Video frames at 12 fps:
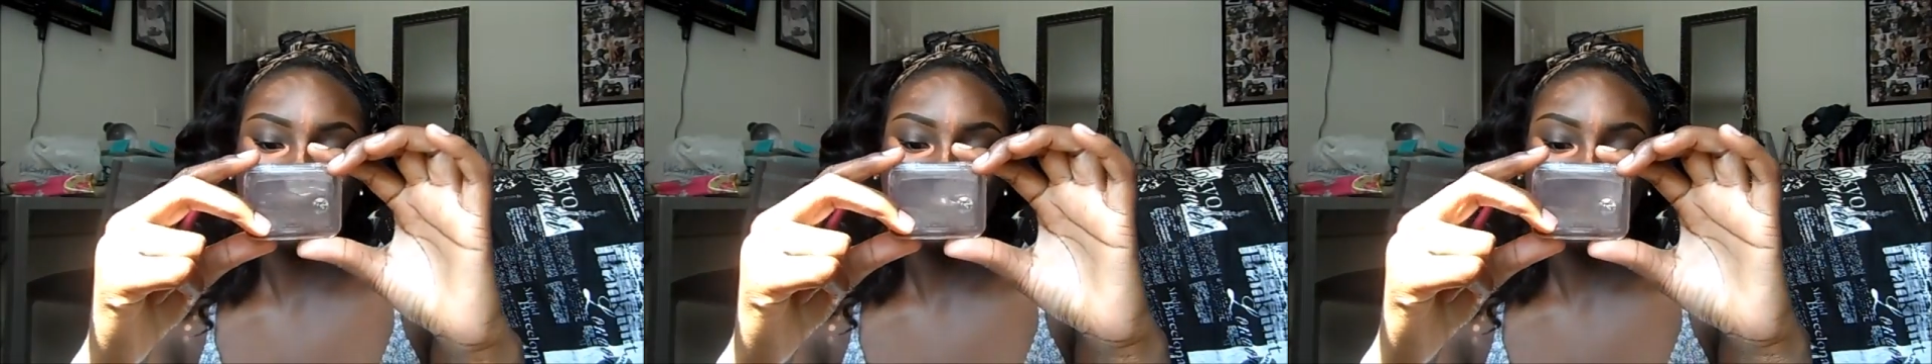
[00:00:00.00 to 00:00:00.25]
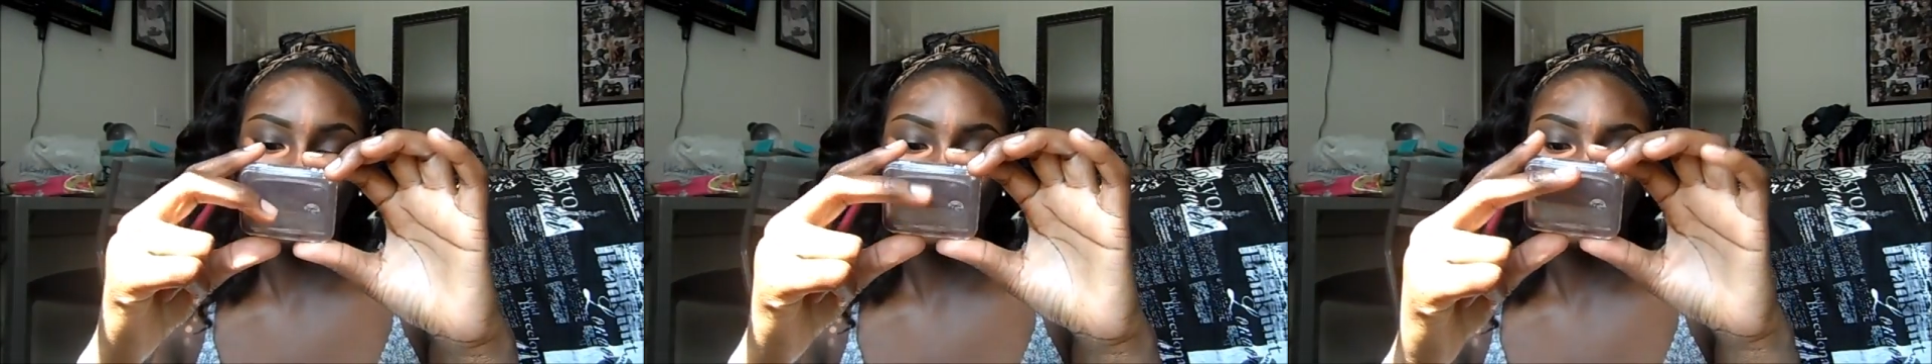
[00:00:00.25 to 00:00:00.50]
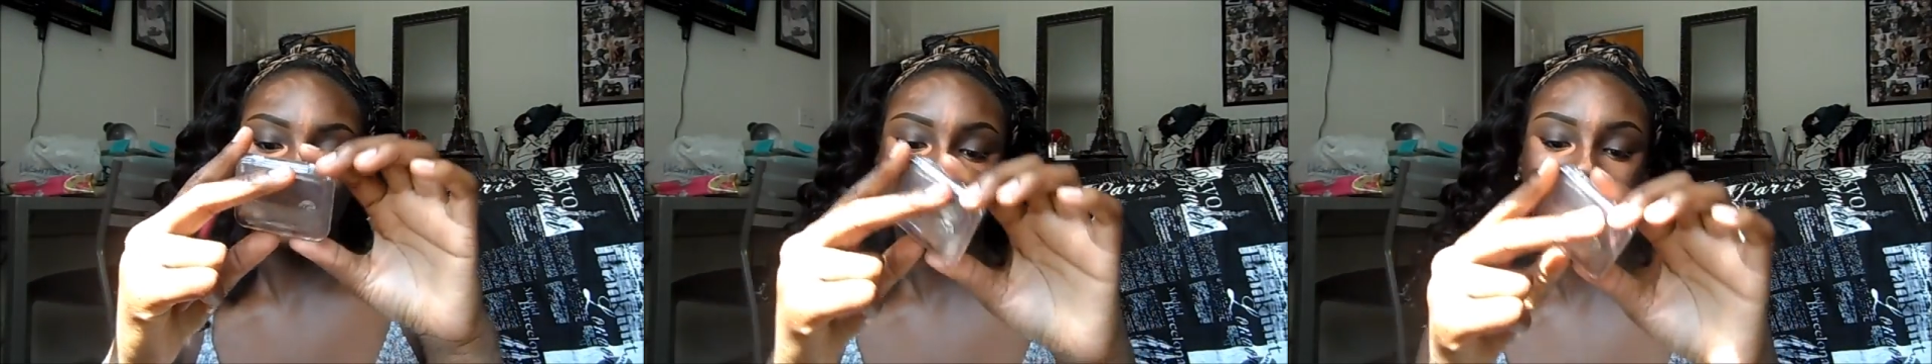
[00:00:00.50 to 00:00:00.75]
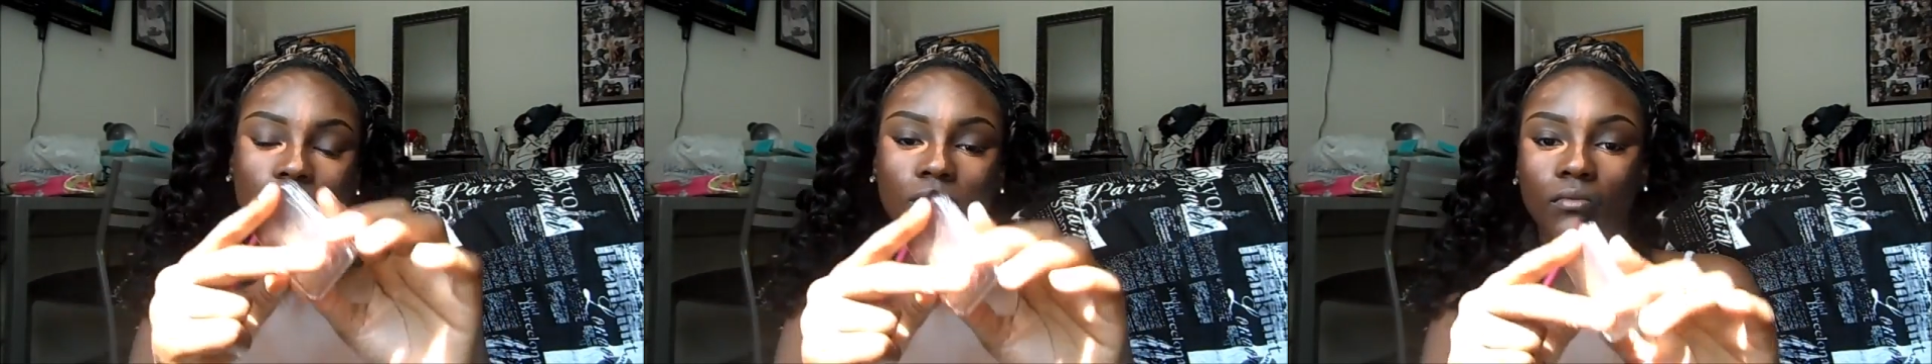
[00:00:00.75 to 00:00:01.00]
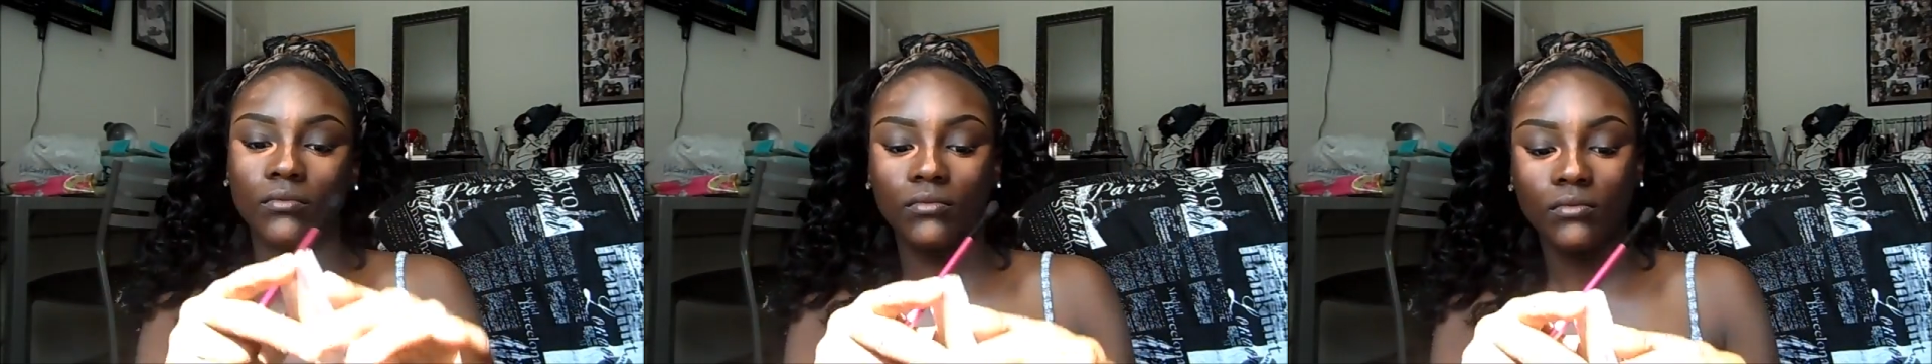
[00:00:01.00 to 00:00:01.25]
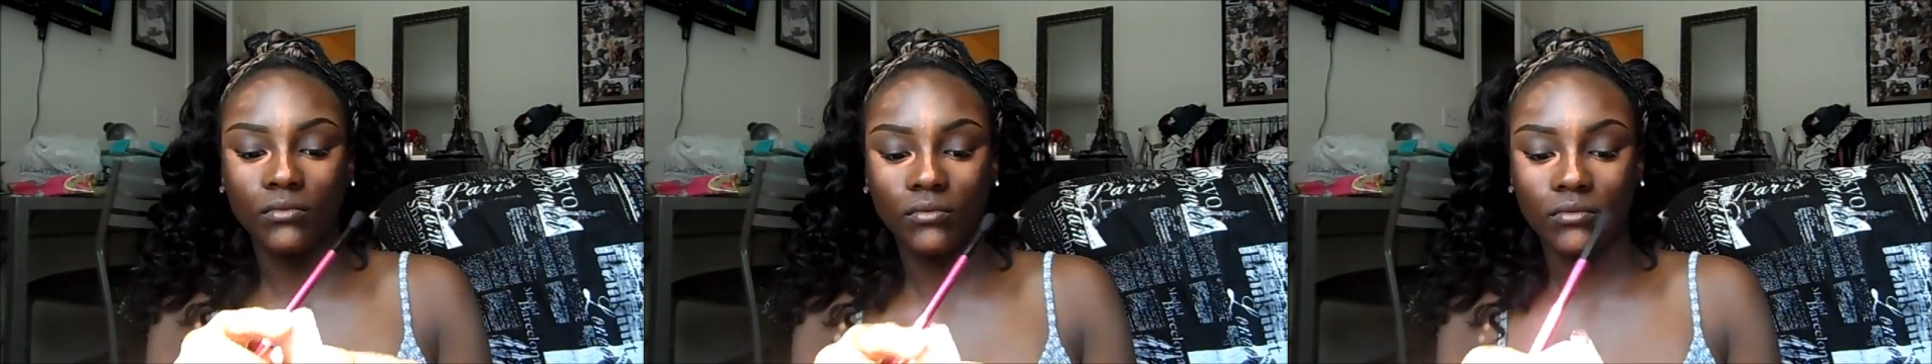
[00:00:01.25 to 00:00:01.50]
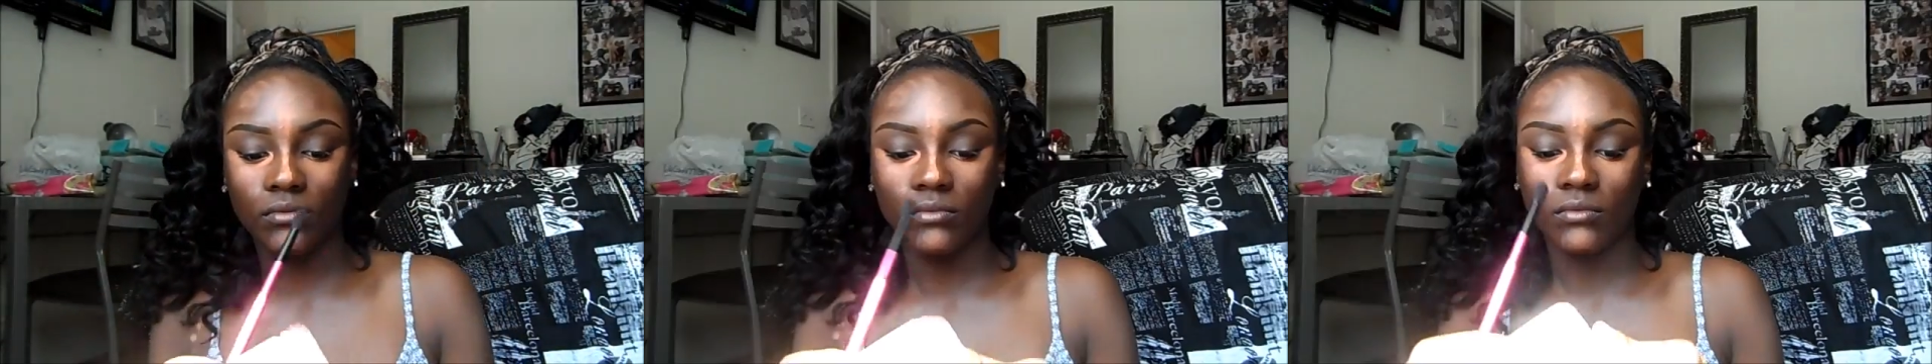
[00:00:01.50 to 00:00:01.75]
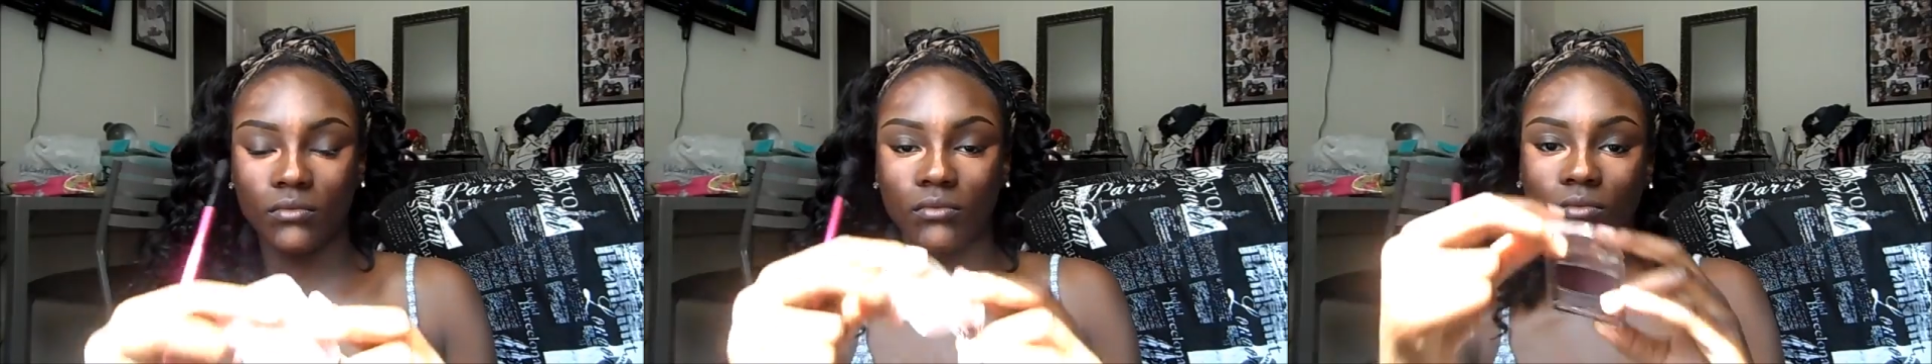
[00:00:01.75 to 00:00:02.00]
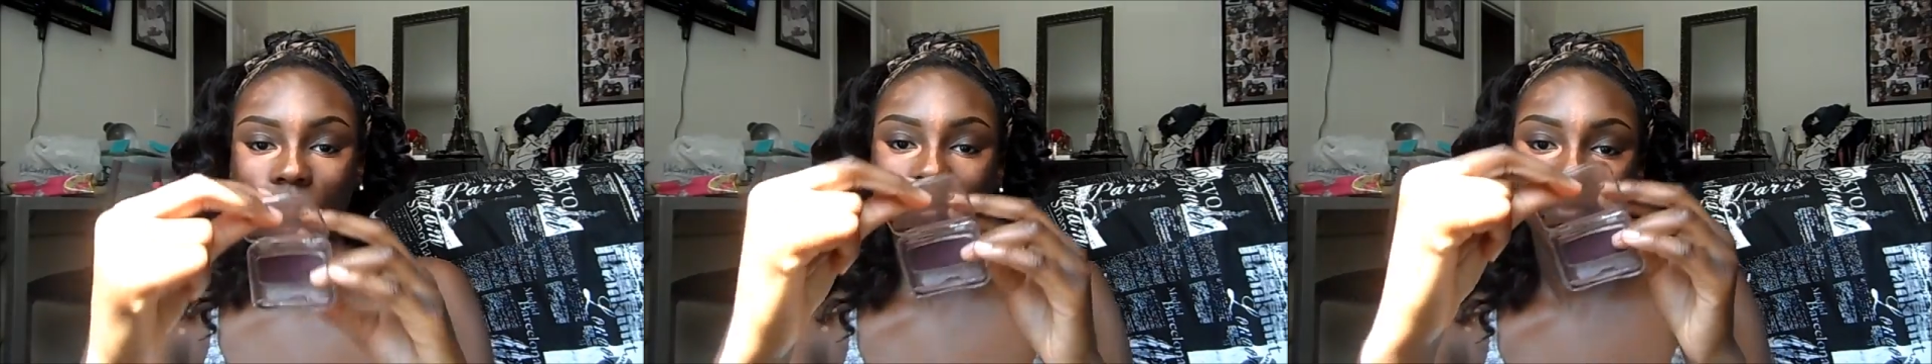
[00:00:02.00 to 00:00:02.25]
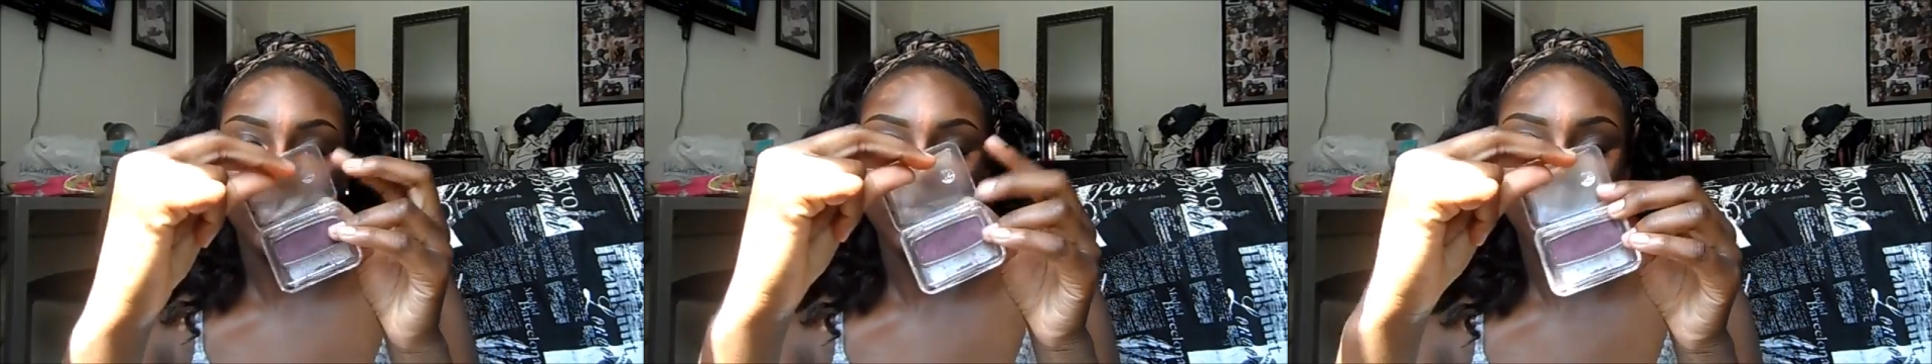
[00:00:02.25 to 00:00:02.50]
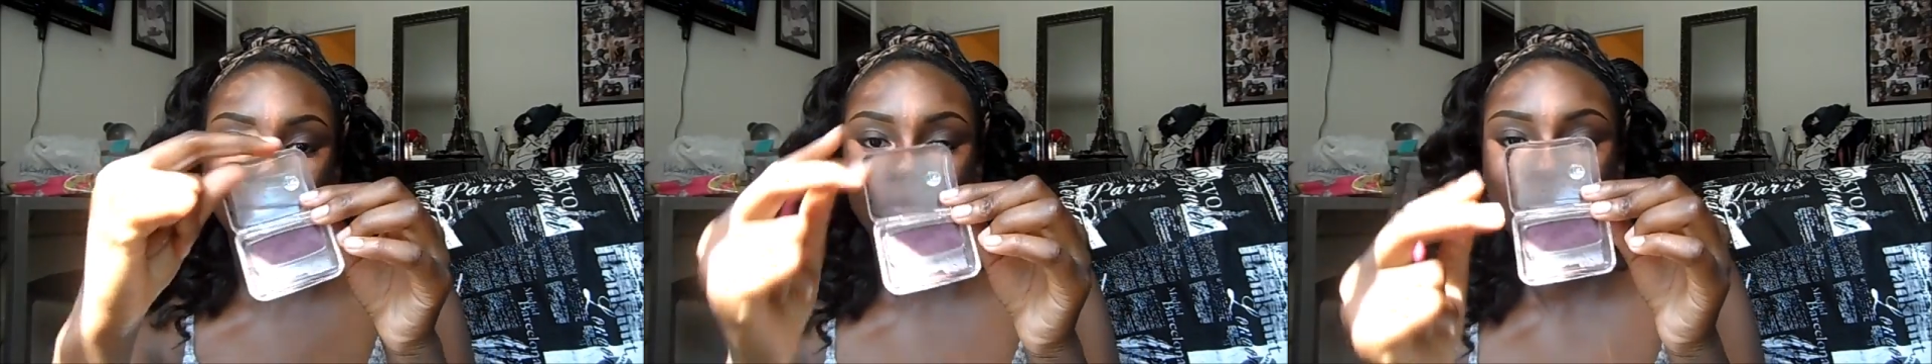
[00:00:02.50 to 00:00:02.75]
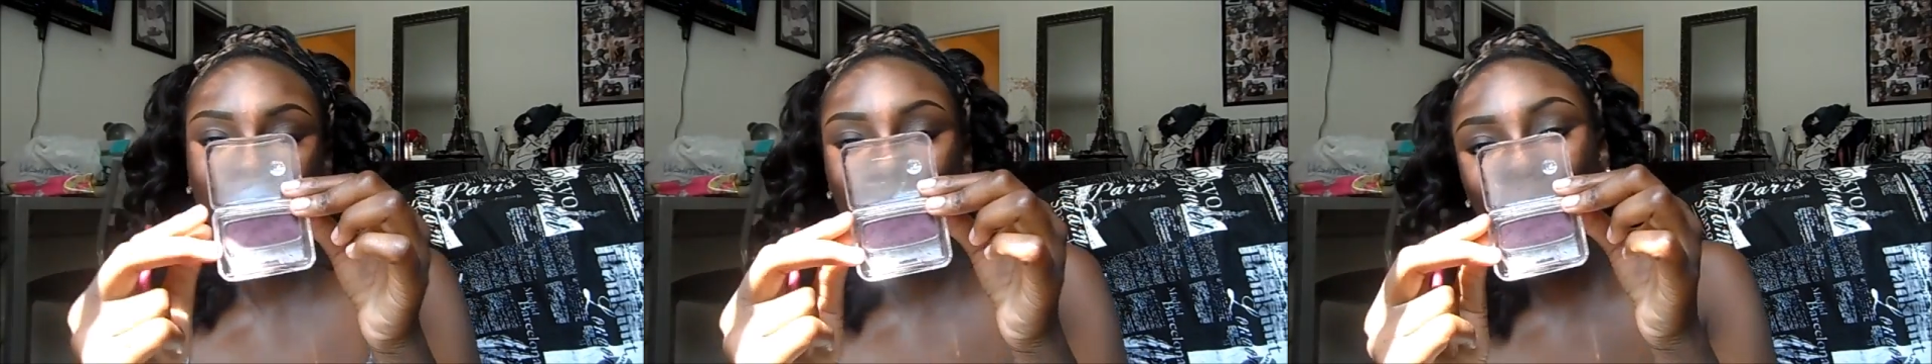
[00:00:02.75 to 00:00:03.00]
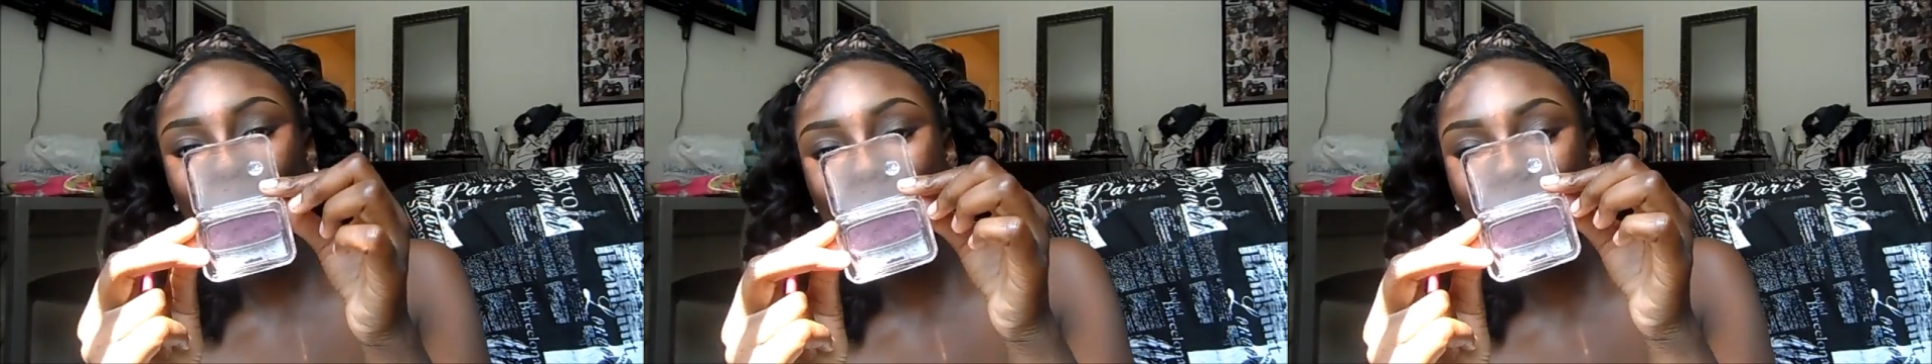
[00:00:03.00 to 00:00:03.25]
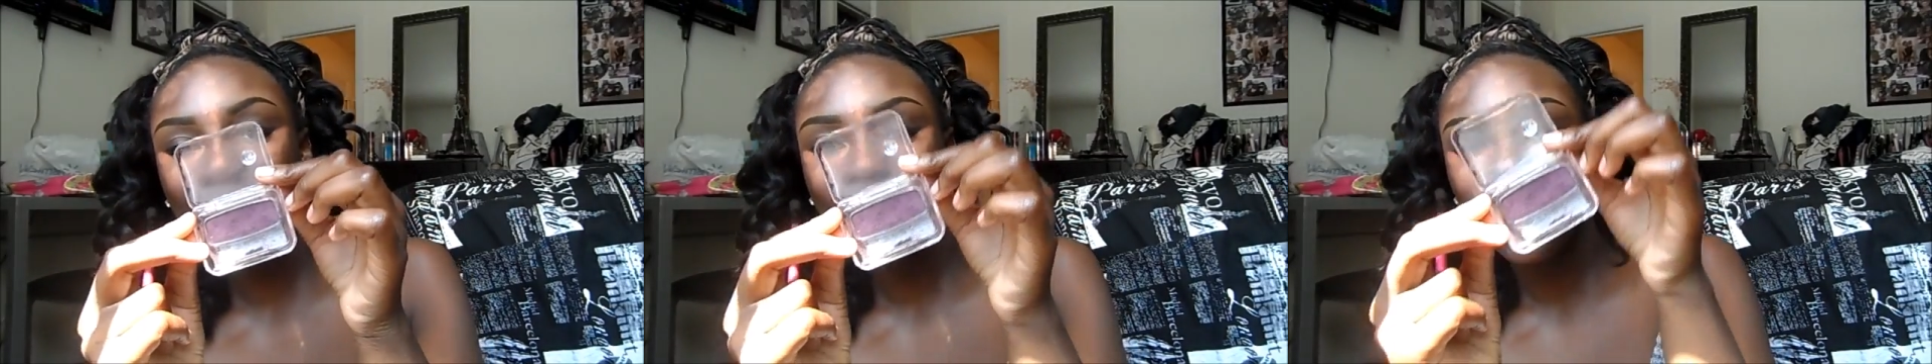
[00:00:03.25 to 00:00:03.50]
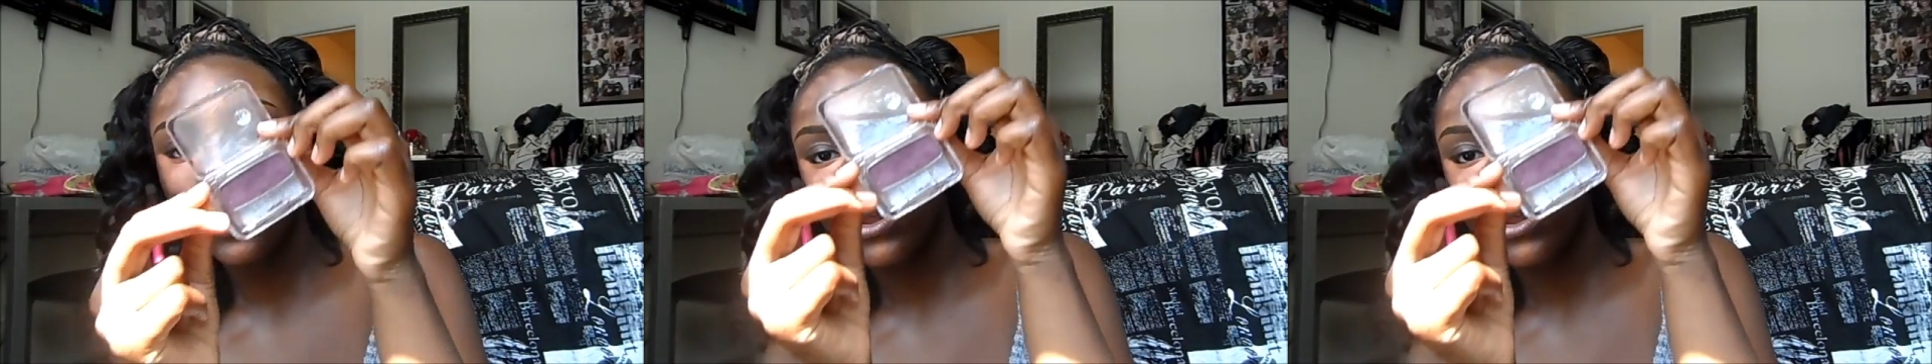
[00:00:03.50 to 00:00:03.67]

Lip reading: Well, first I'm going to start with this purple color.